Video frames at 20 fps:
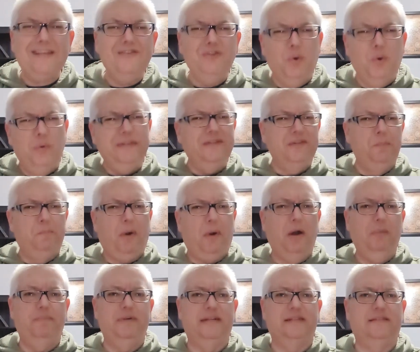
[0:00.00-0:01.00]
so, what's the
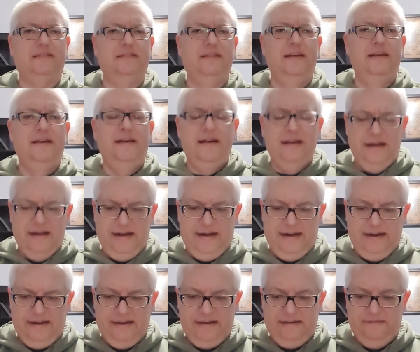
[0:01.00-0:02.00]
purpose
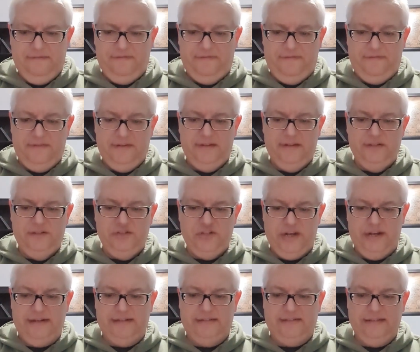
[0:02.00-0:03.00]
of
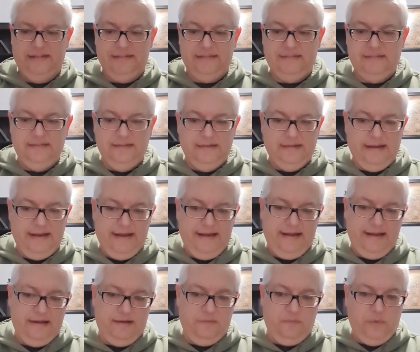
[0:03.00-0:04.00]
Genesis?
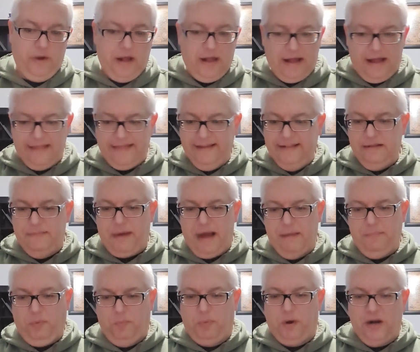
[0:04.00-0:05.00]
Well, I think the
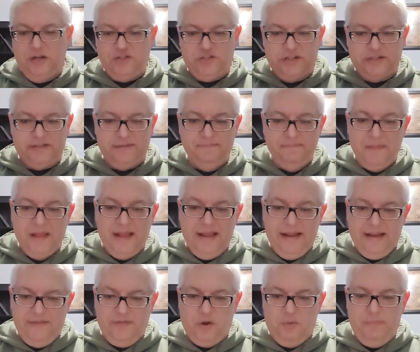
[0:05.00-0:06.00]
Bible Project,
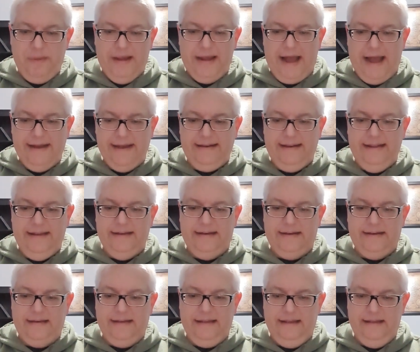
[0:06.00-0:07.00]
in their big
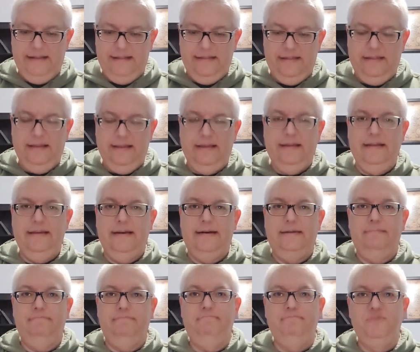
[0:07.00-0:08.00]
idea in
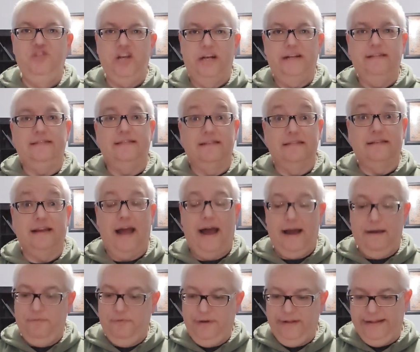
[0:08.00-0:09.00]
the Genesis
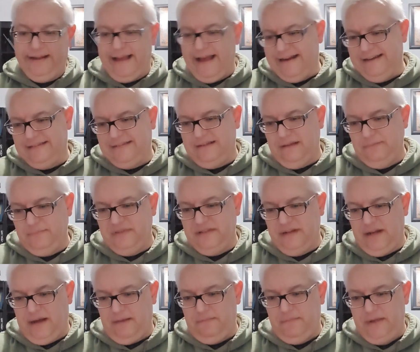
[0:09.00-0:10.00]
guide, really kind of sums it
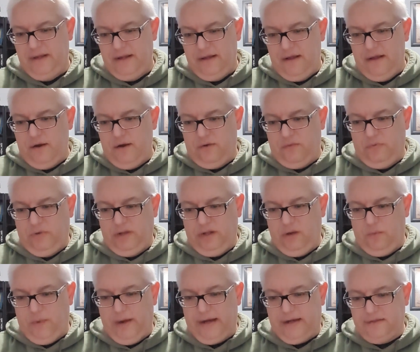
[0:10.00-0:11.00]
up
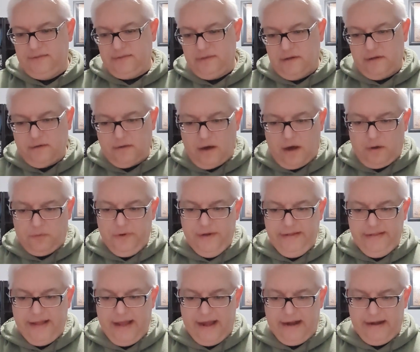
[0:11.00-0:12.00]
really well. So I'll
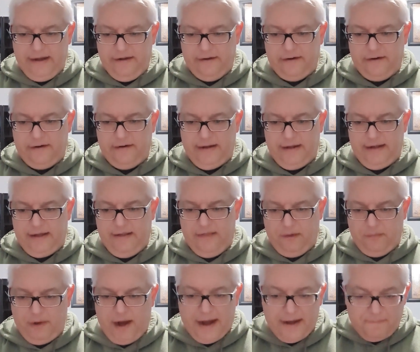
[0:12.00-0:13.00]
read that here.
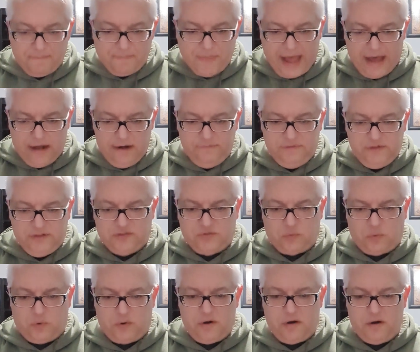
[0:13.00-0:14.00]
They write, "Out of
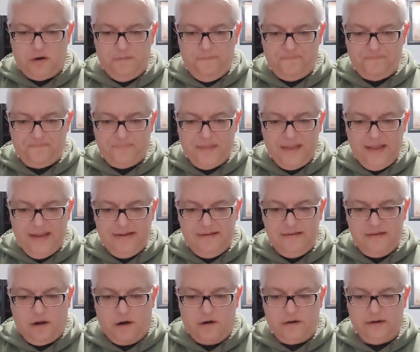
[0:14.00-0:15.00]
disorder and
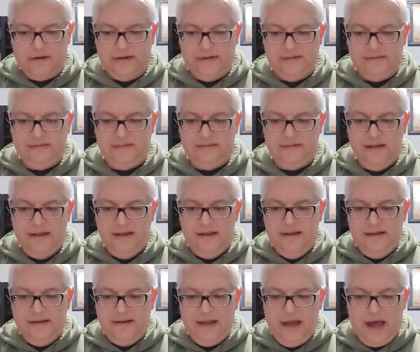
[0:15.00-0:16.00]
darkness,
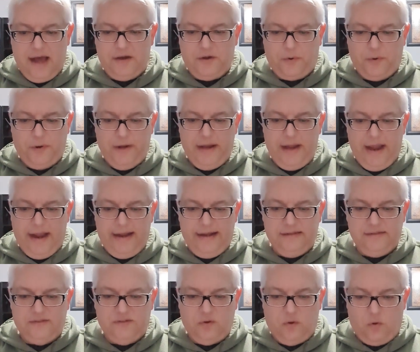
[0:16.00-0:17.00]
God
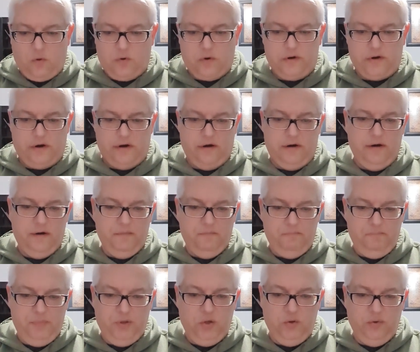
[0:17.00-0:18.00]
creates order,
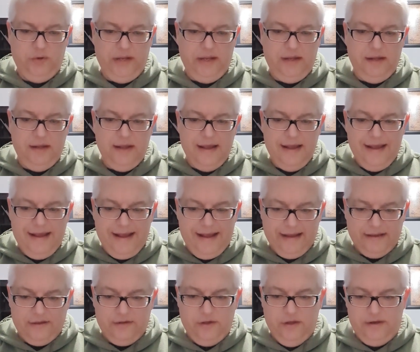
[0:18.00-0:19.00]
beauty,
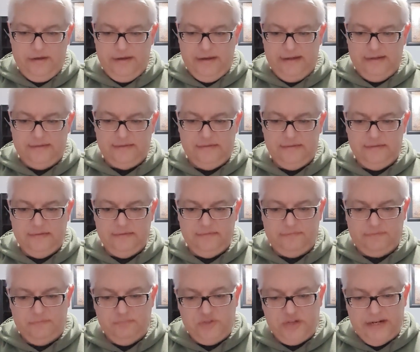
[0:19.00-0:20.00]
and goodness.
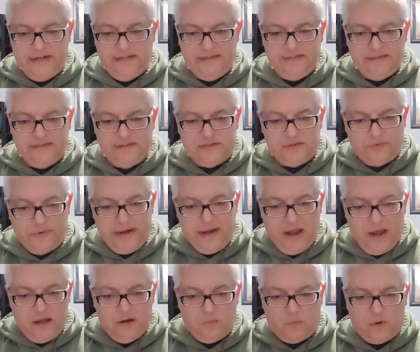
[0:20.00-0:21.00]
From Genesis 3
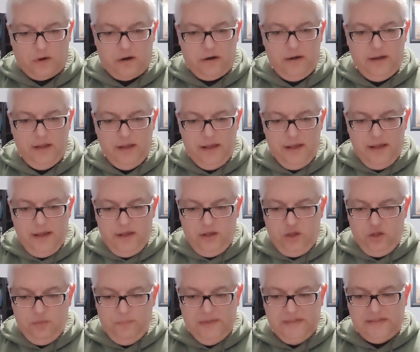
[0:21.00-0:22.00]
onward,
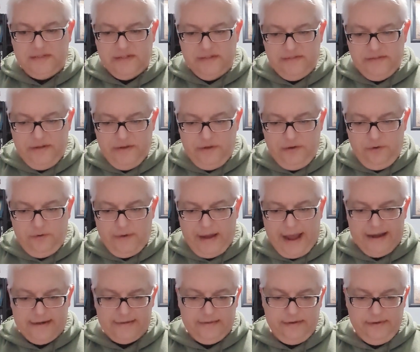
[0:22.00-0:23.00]
humans continue
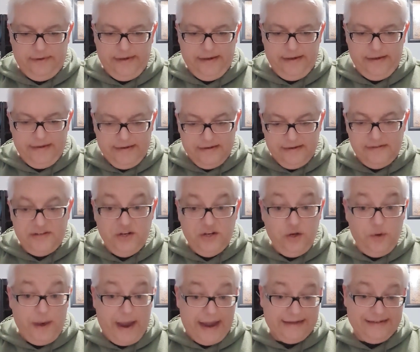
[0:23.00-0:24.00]

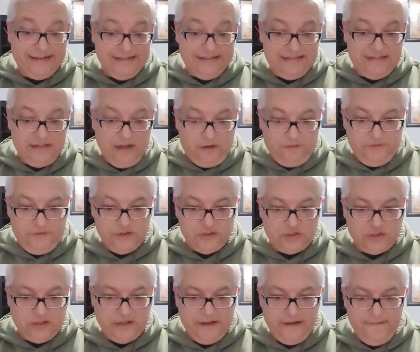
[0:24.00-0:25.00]
acting
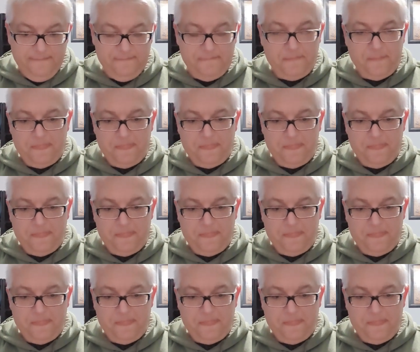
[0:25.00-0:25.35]
selfishly